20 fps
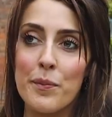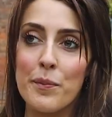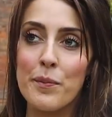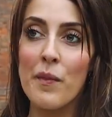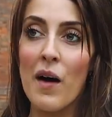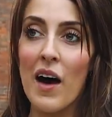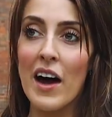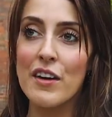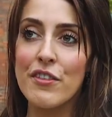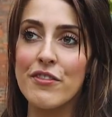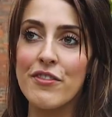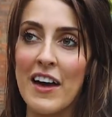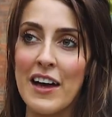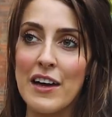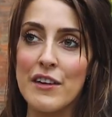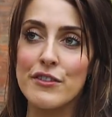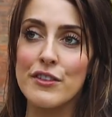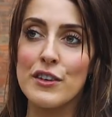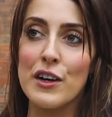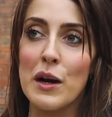My
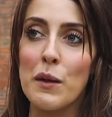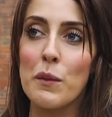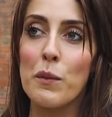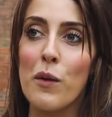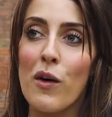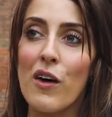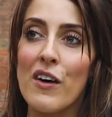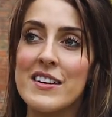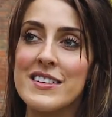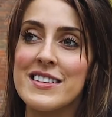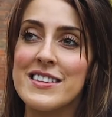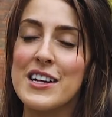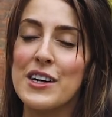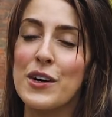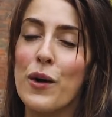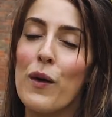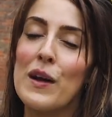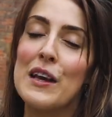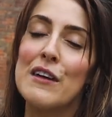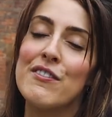favourite was the
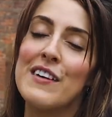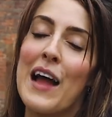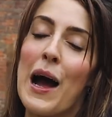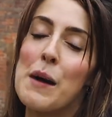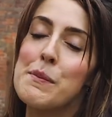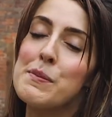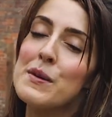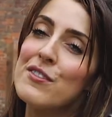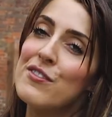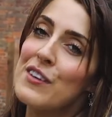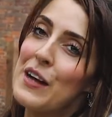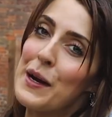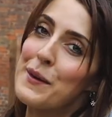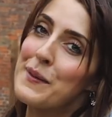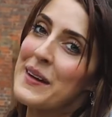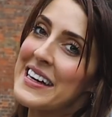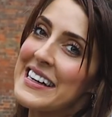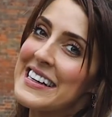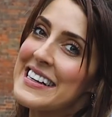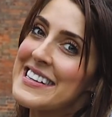cauliflower buffalo
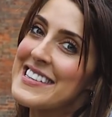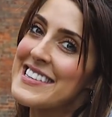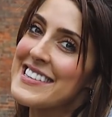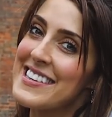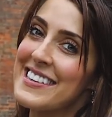wings.